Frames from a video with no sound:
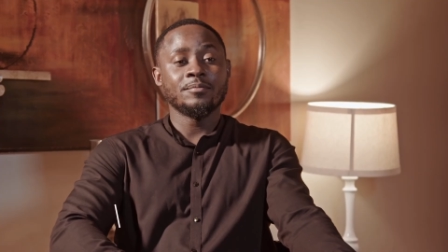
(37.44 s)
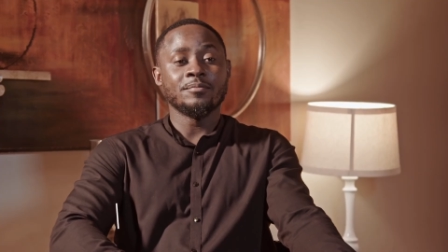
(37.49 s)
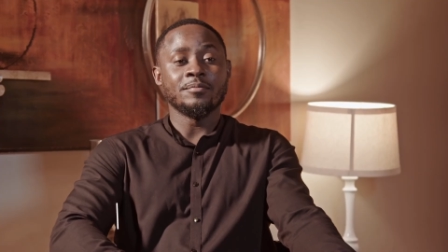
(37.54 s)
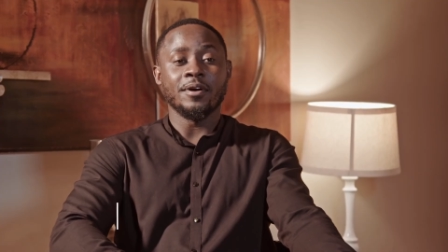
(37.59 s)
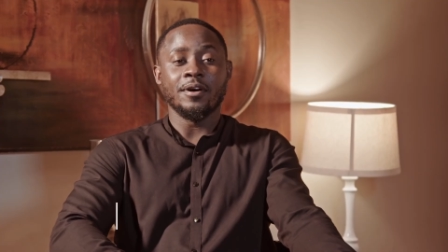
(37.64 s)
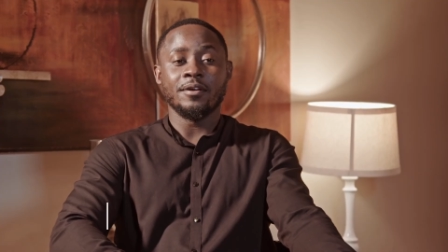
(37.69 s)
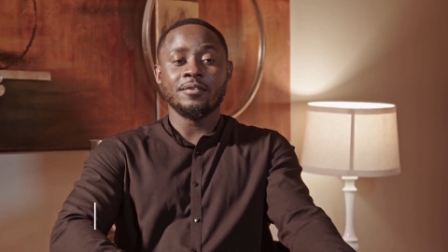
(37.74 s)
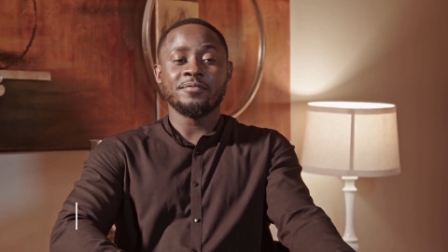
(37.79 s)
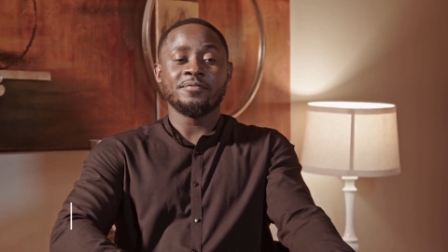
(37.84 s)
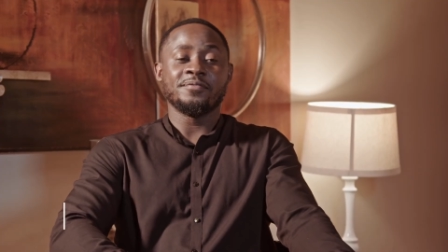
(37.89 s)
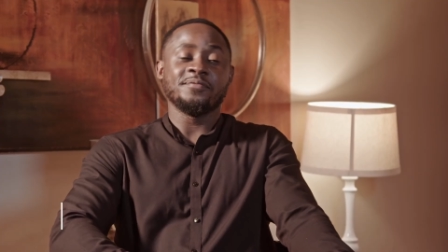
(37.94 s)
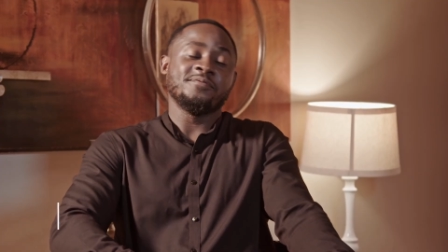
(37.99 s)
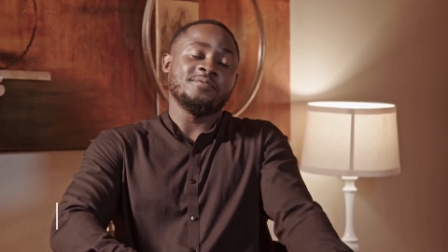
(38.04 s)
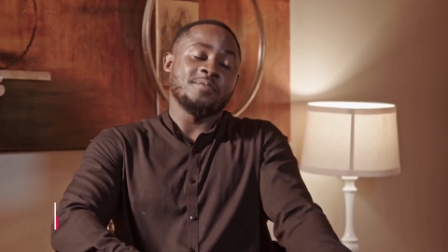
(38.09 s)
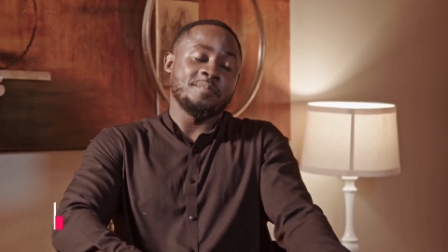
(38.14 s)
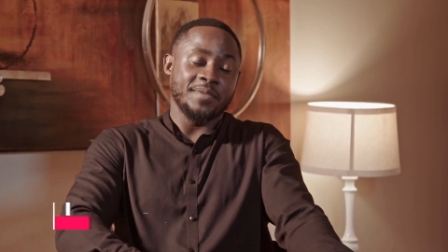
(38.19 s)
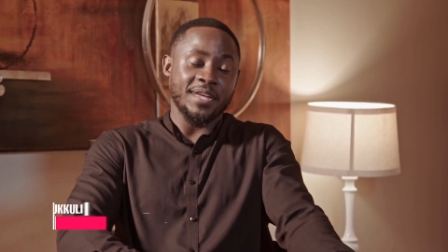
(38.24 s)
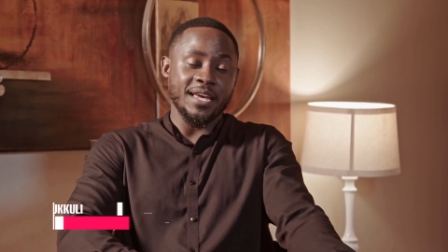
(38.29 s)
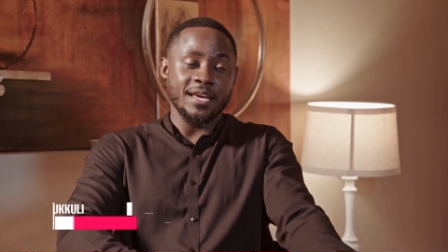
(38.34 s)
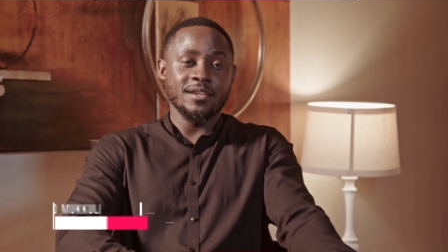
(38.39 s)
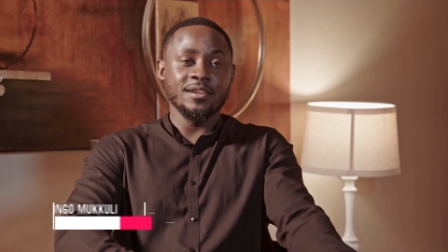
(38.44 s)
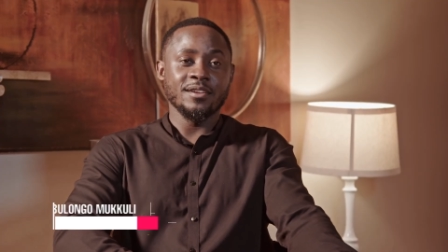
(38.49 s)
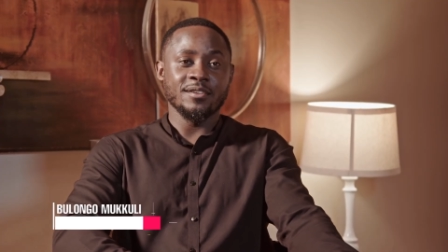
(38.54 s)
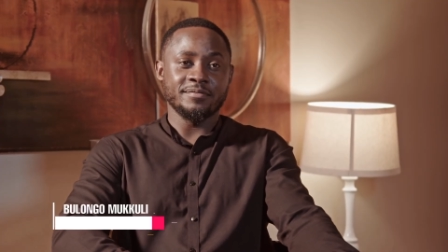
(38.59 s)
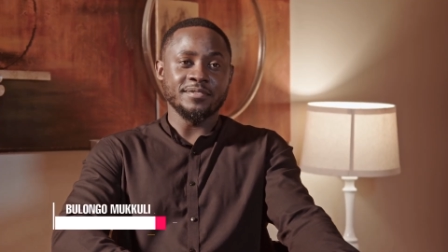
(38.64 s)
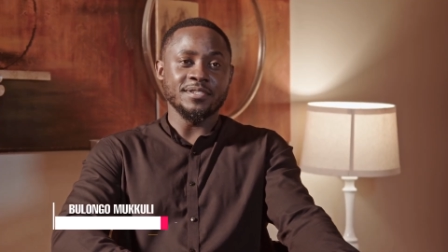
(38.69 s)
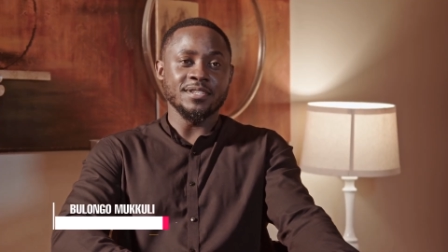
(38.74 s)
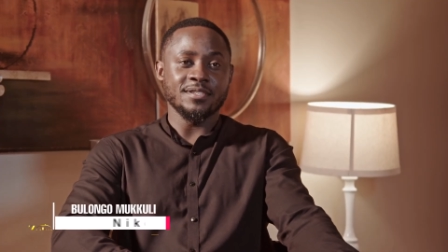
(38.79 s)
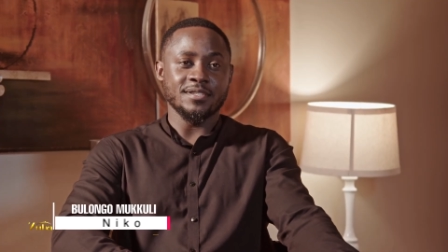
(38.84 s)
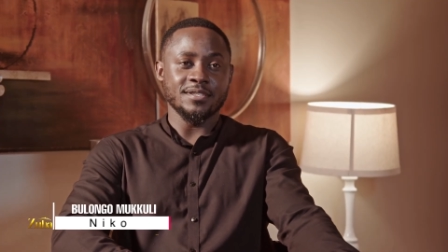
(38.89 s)
Well, from the ending
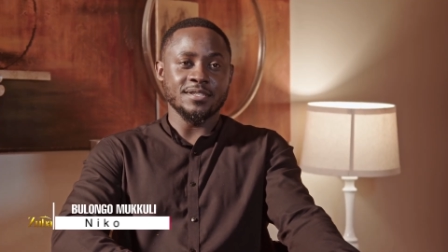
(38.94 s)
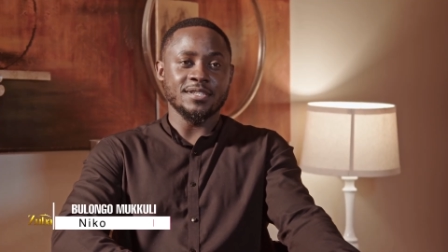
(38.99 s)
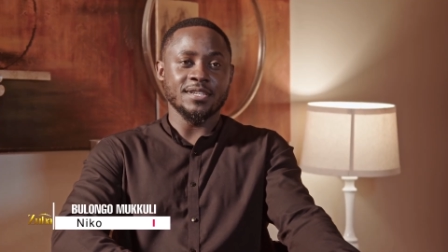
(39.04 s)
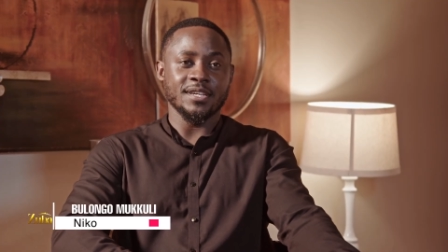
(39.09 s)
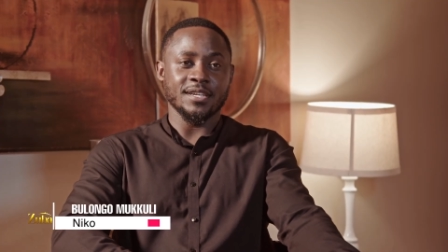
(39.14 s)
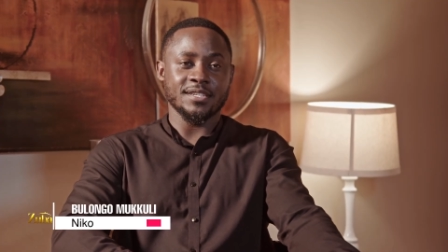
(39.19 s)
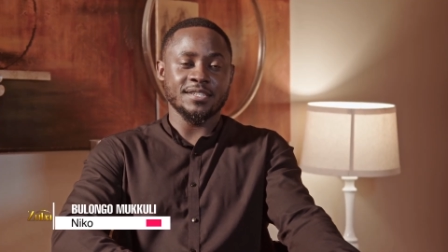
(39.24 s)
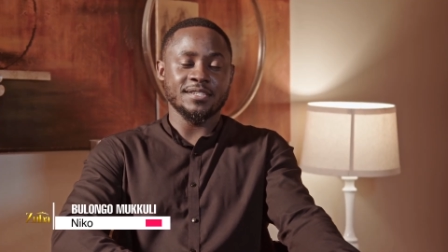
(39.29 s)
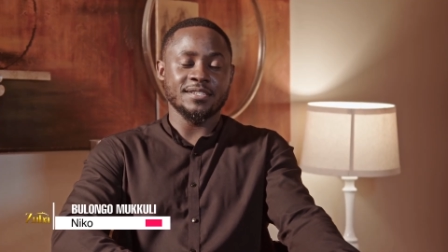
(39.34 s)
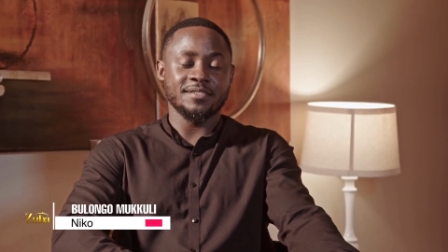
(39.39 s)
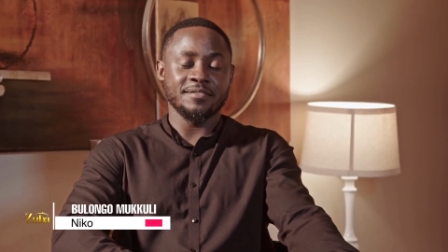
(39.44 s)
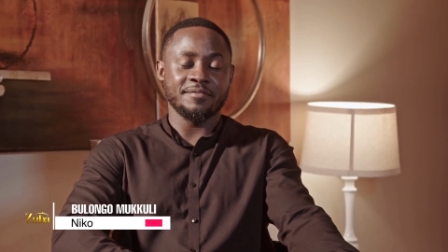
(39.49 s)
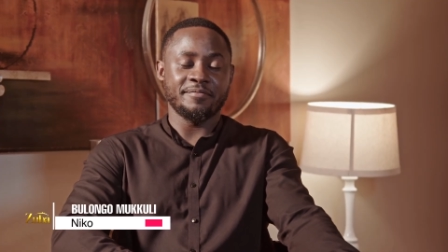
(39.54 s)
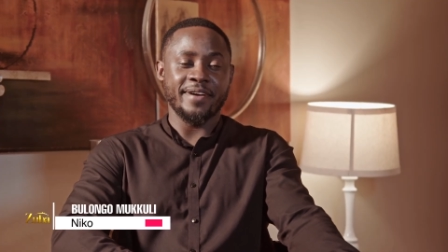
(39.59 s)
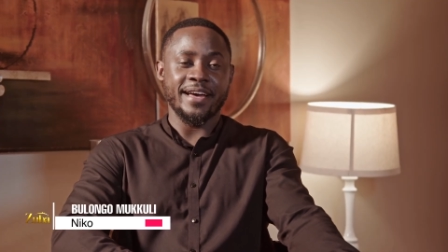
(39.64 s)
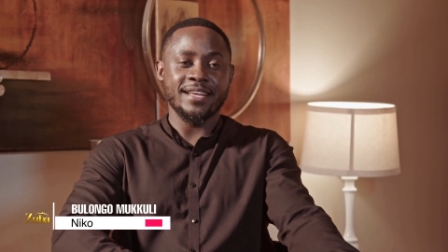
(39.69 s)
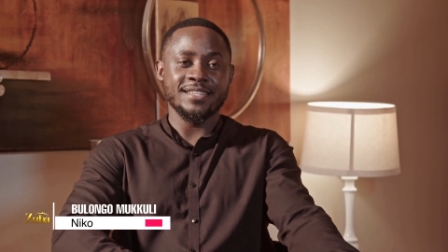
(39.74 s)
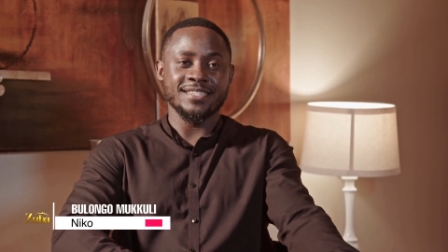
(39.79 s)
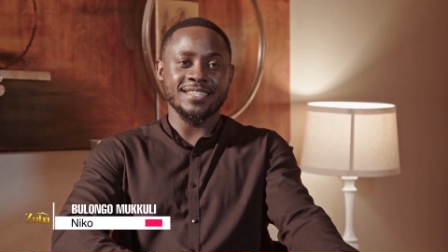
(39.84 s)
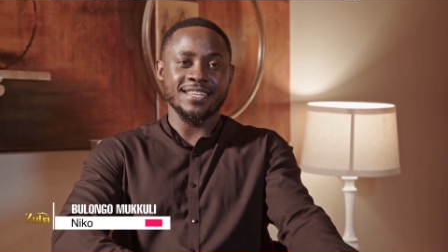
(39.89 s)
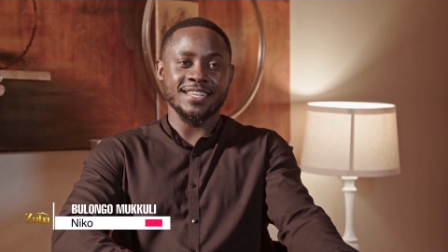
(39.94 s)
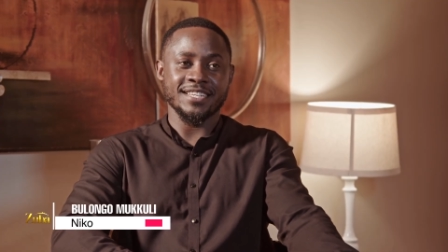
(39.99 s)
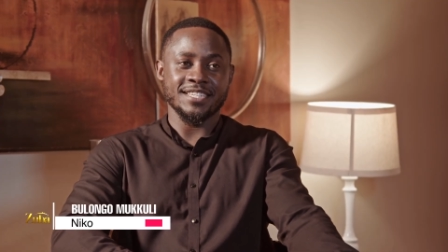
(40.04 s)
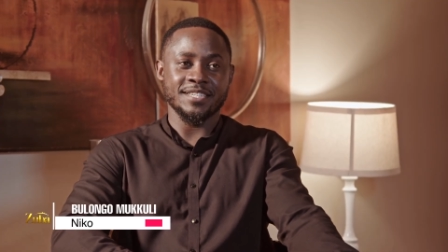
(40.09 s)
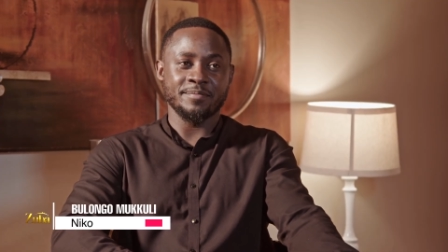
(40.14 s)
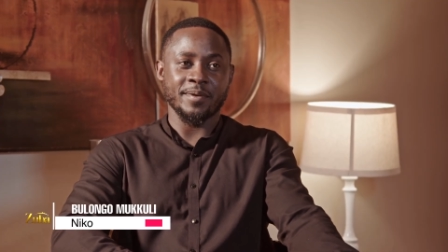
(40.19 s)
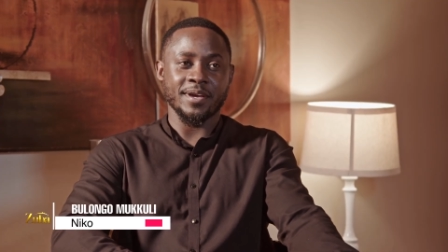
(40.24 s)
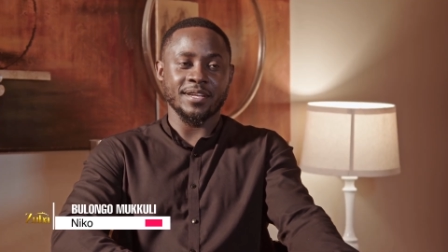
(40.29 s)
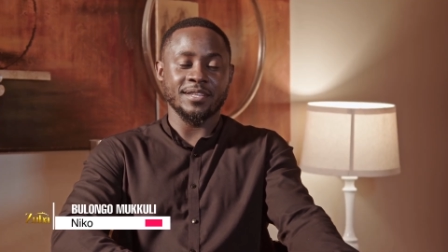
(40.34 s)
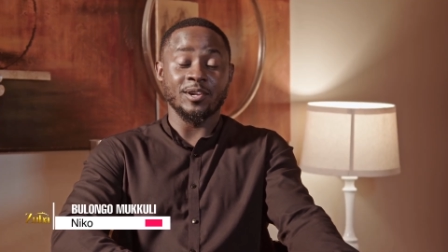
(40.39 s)
of season six, fans can
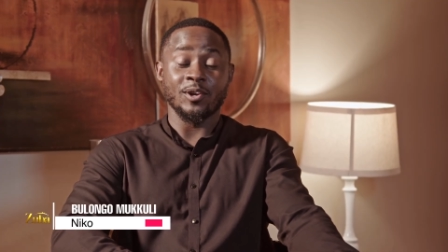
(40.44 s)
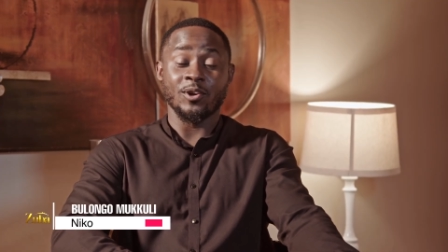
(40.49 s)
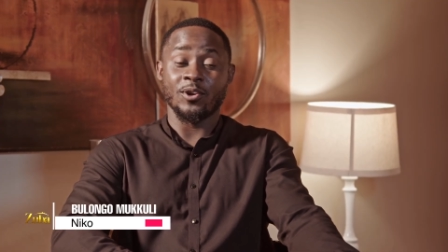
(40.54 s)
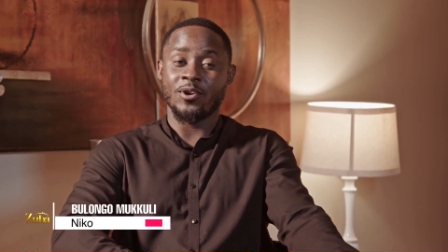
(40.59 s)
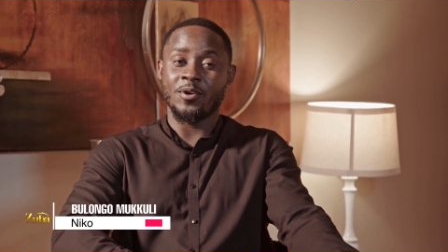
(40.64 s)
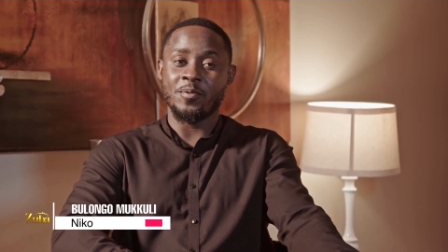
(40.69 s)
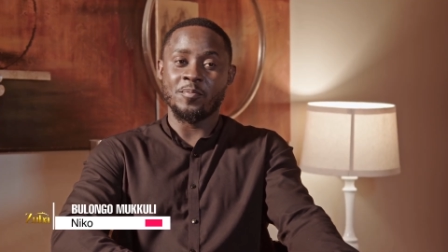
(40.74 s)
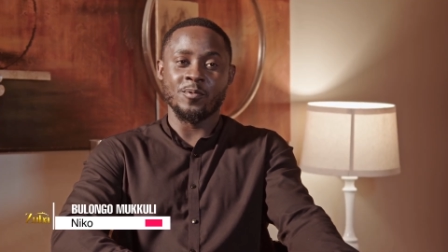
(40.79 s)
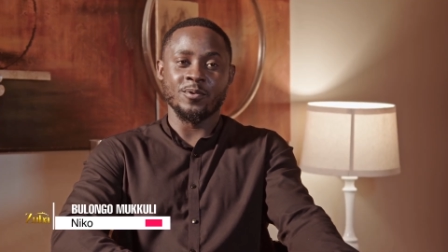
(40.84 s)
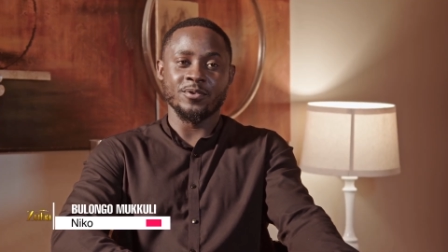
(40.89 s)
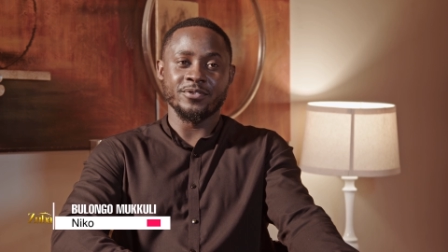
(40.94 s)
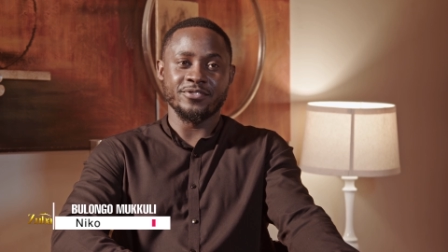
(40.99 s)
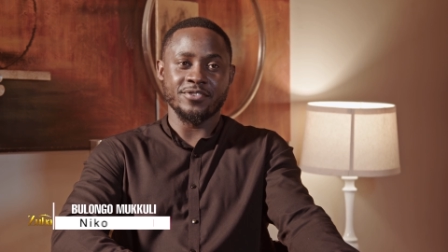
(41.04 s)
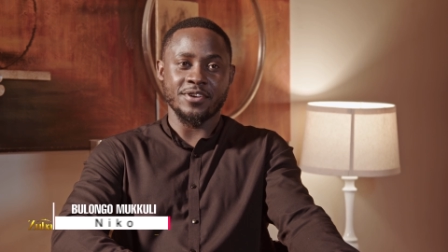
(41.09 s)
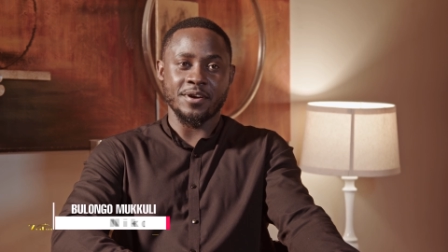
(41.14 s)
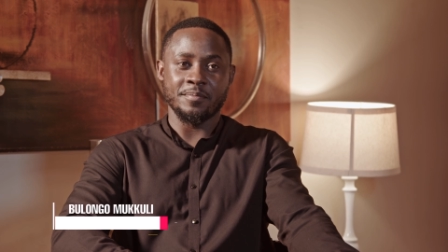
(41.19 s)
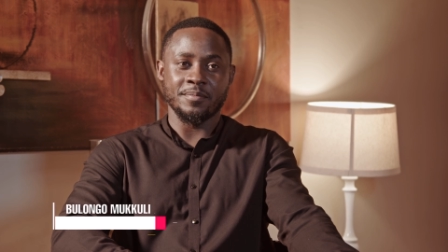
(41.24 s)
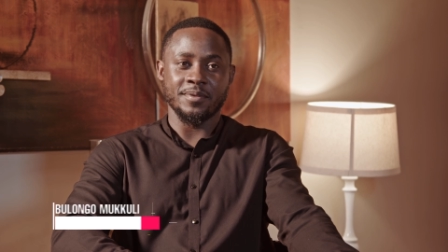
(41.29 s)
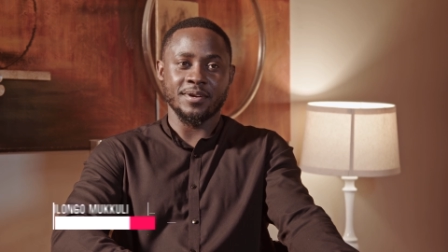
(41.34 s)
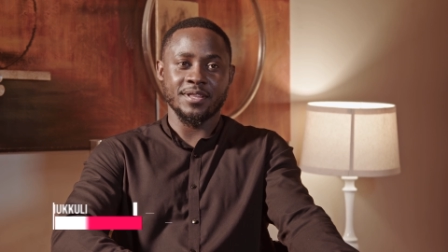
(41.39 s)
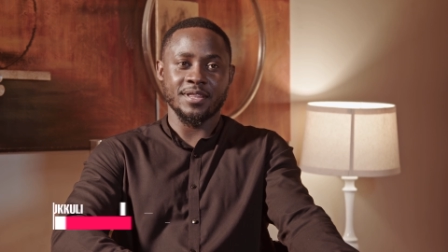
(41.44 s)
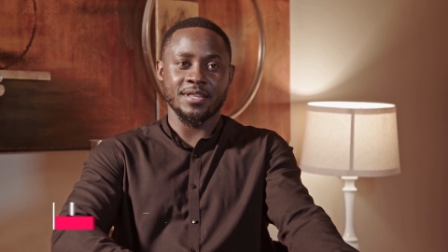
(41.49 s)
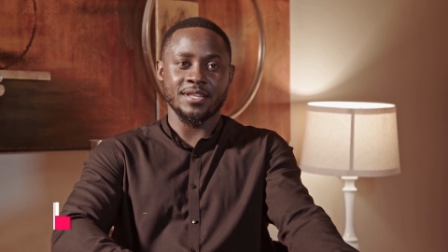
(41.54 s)
expect a lot more drama.